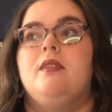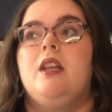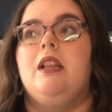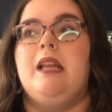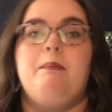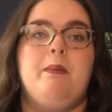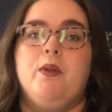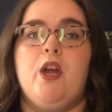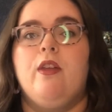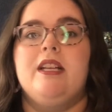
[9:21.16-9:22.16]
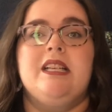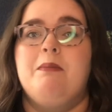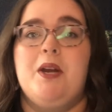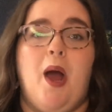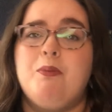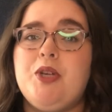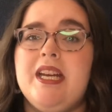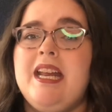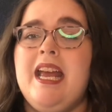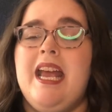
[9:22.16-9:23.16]
let people know that it's going to be an option,
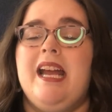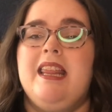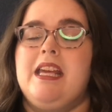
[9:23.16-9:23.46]
and they